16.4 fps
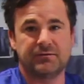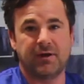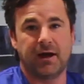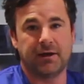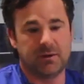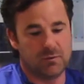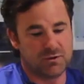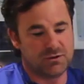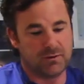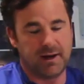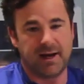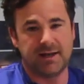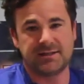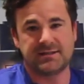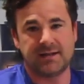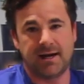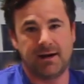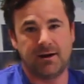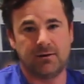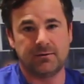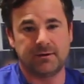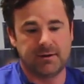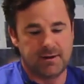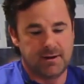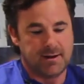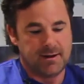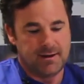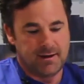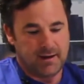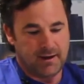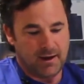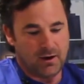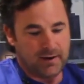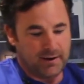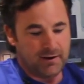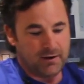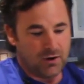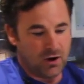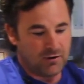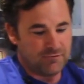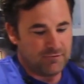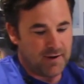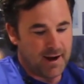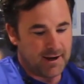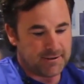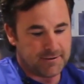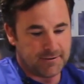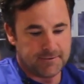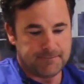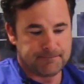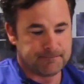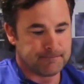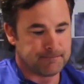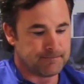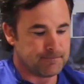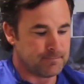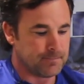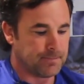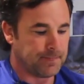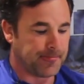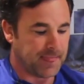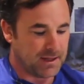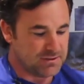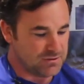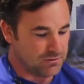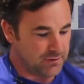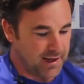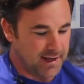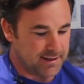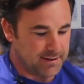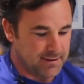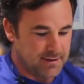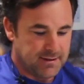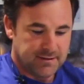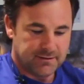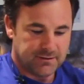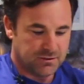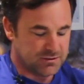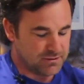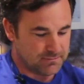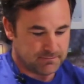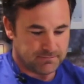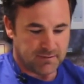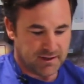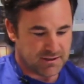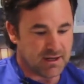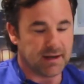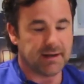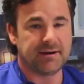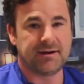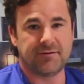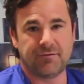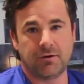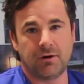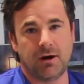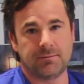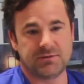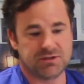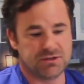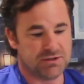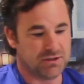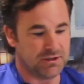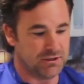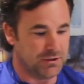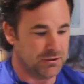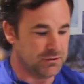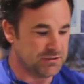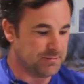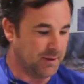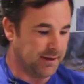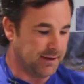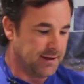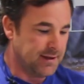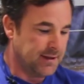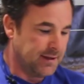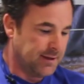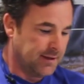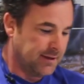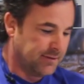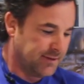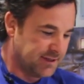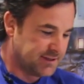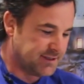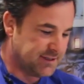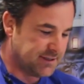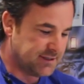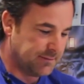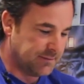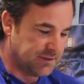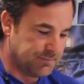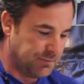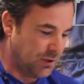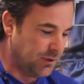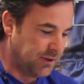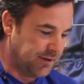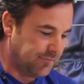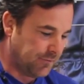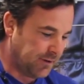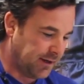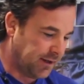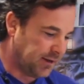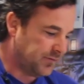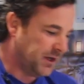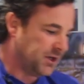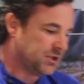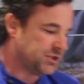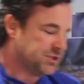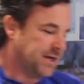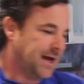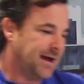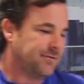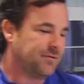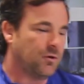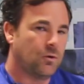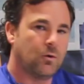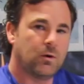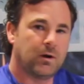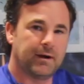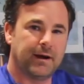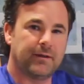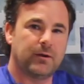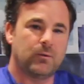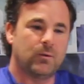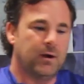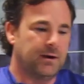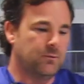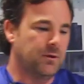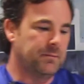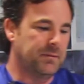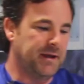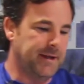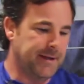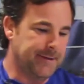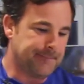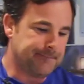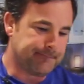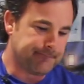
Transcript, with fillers: value, which would add sound and an R factor. So that there's a ton of different options you can use, but this system is beauty for an elevator shaft. Or another one would be